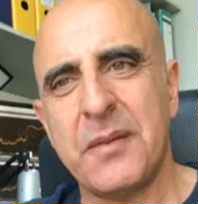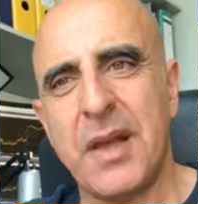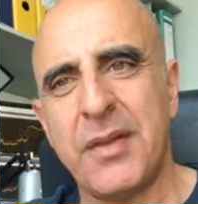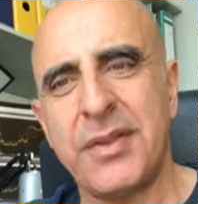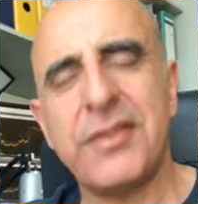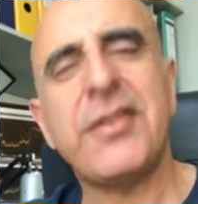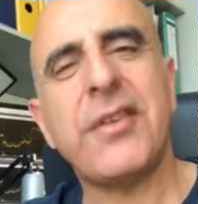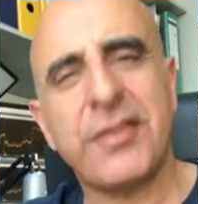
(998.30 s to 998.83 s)
Now,
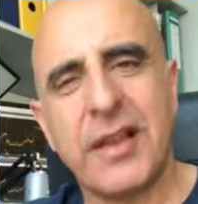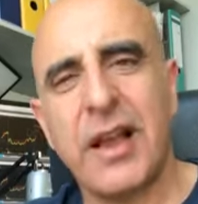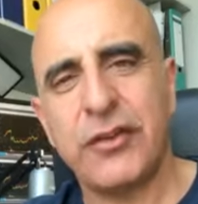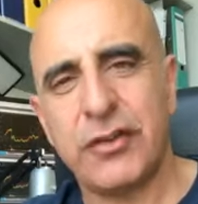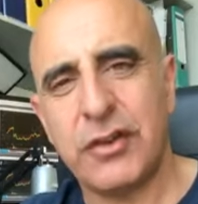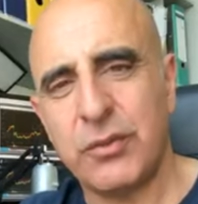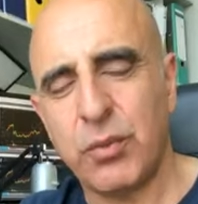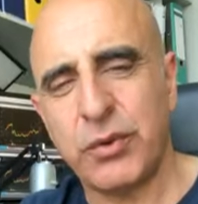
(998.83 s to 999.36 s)
this
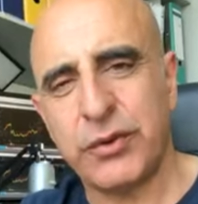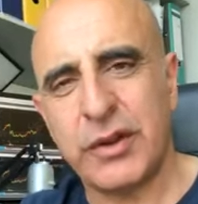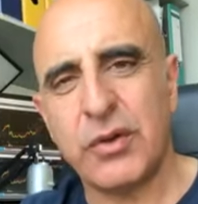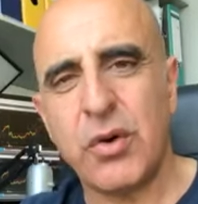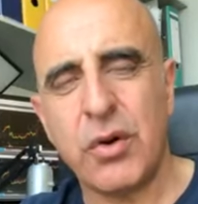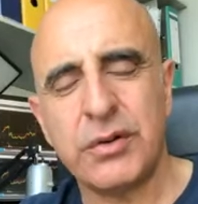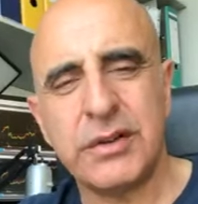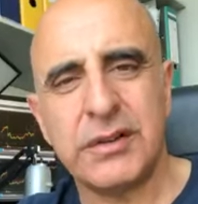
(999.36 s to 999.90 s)
discussion was
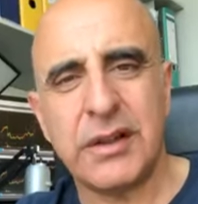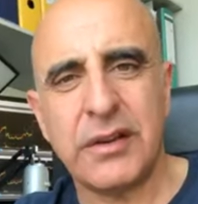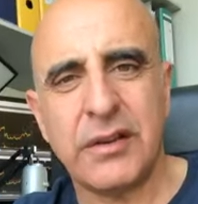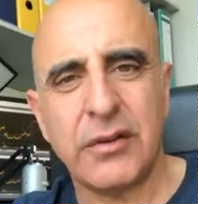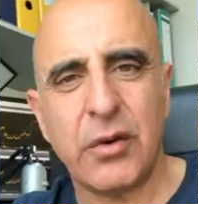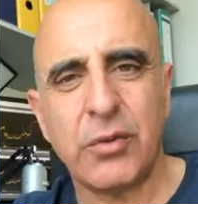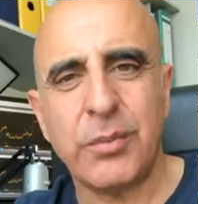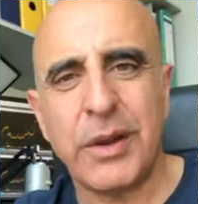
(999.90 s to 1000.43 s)
recorded and
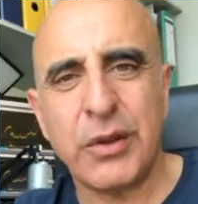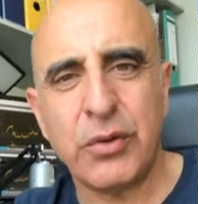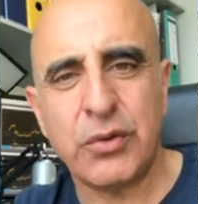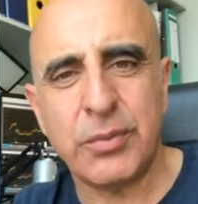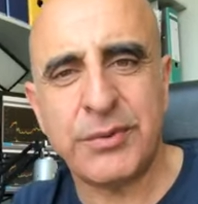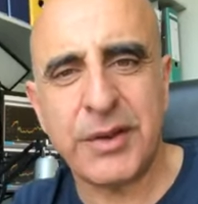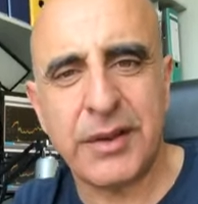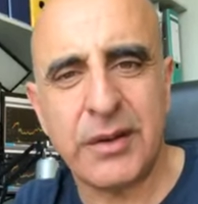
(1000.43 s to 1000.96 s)
it's on my
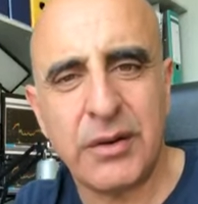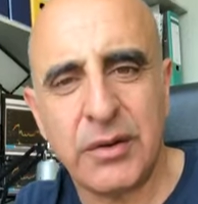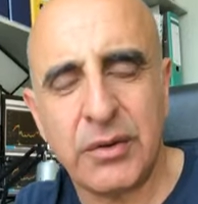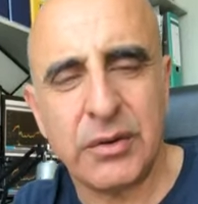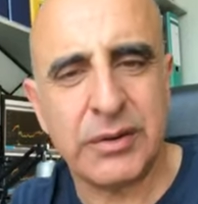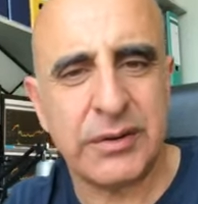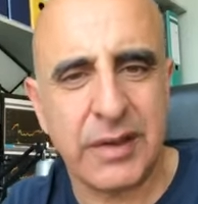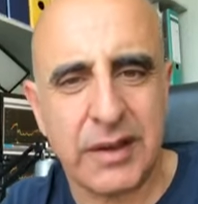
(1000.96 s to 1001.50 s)
YouTube channel. You
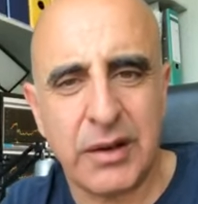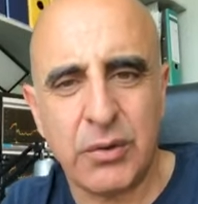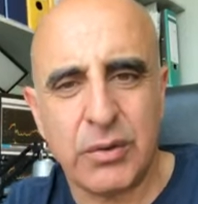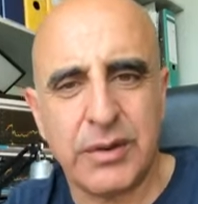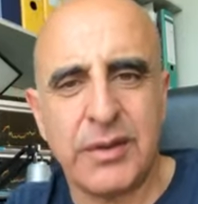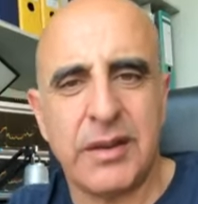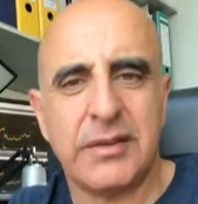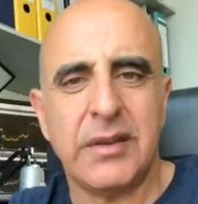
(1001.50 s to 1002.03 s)
can take a look
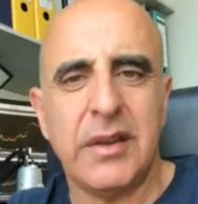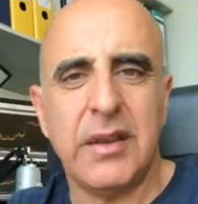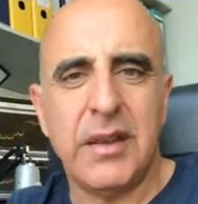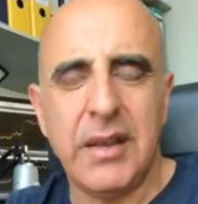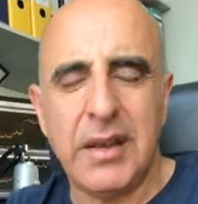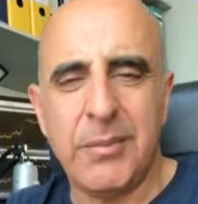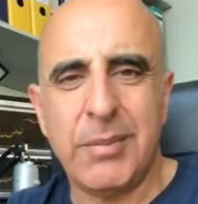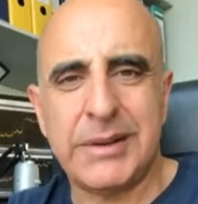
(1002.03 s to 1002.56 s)
at that.
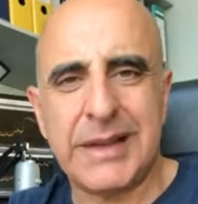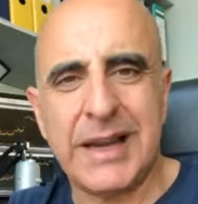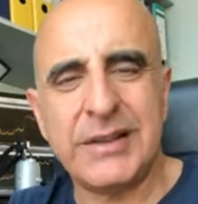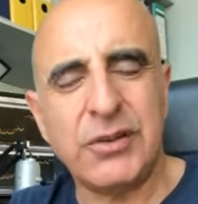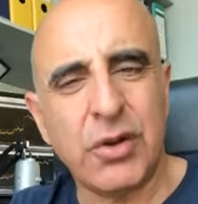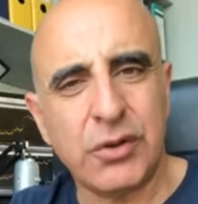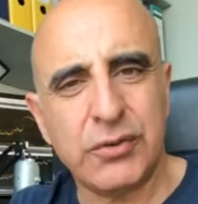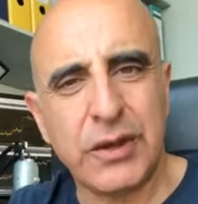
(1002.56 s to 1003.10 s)
But I
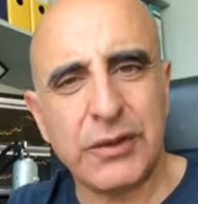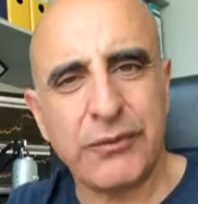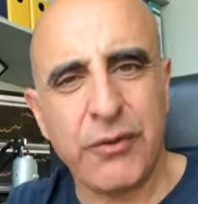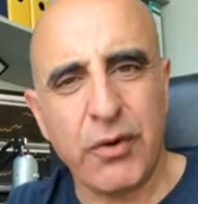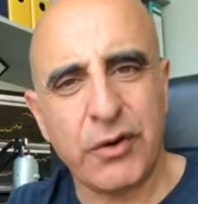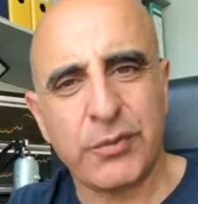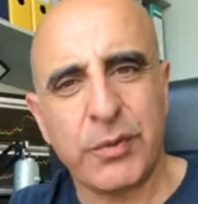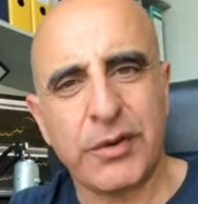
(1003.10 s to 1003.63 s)
don't trade
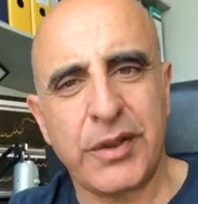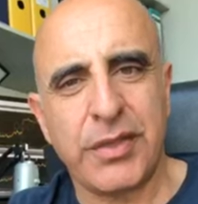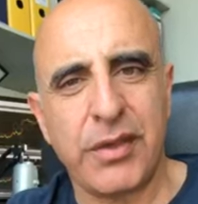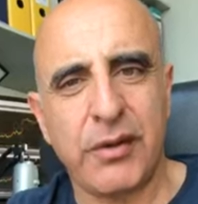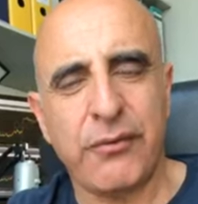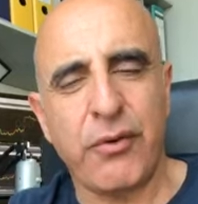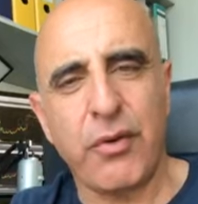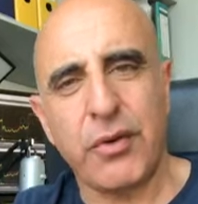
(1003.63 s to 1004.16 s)
Forex because I
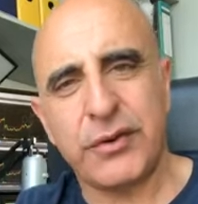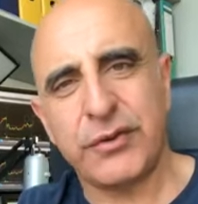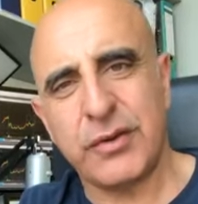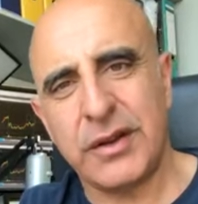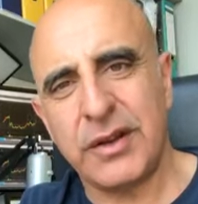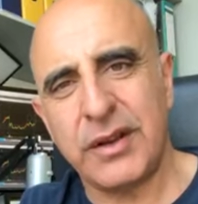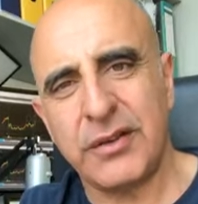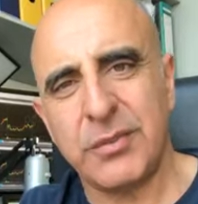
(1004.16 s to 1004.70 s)
think Forex
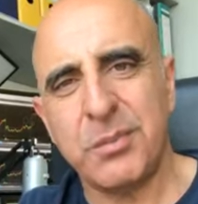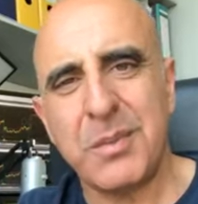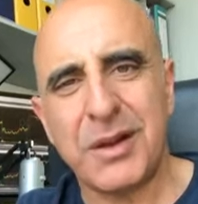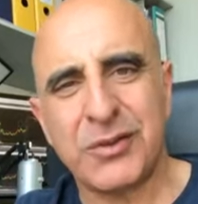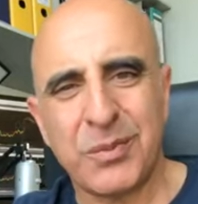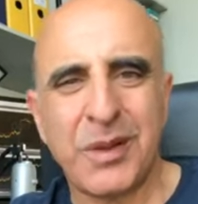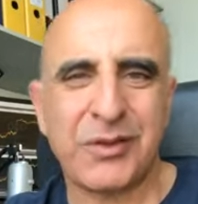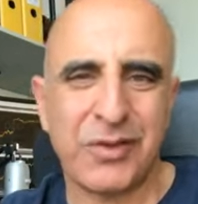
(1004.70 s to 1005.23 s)
trading is
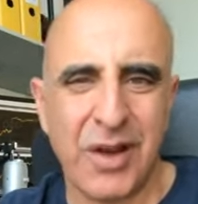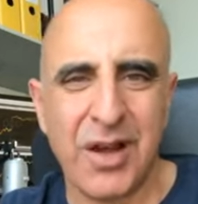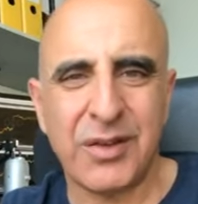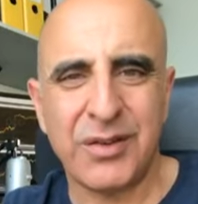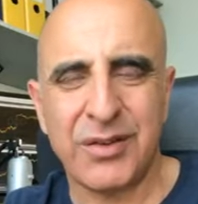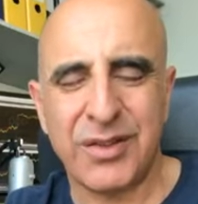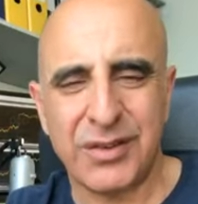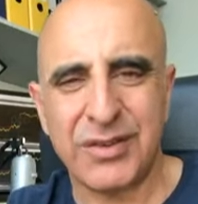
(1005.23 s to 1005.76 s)
much, much
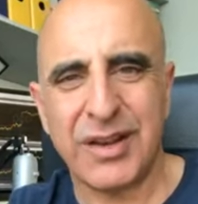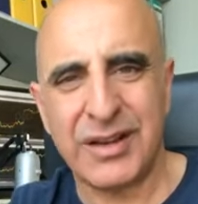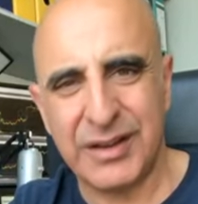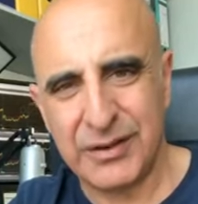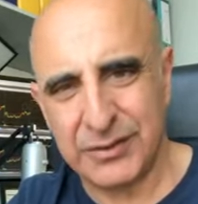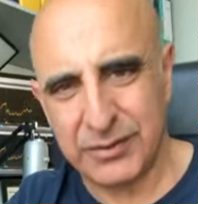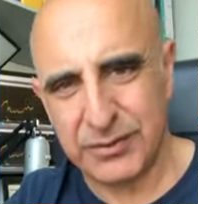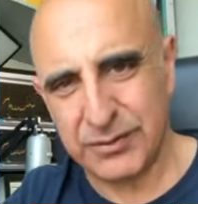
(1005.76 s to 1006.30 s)
harder than
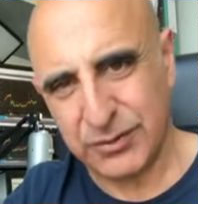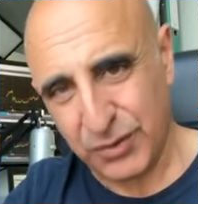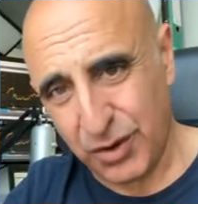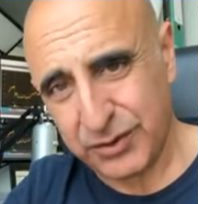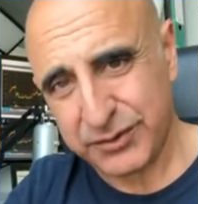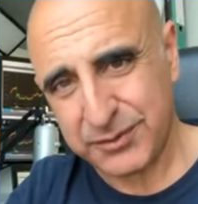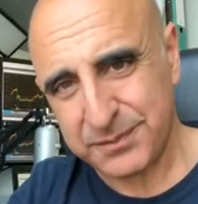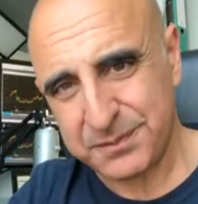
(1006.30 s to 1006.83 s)
trading
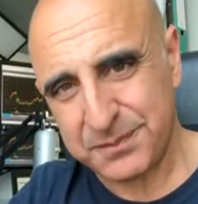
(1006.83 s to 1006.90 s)
stocks.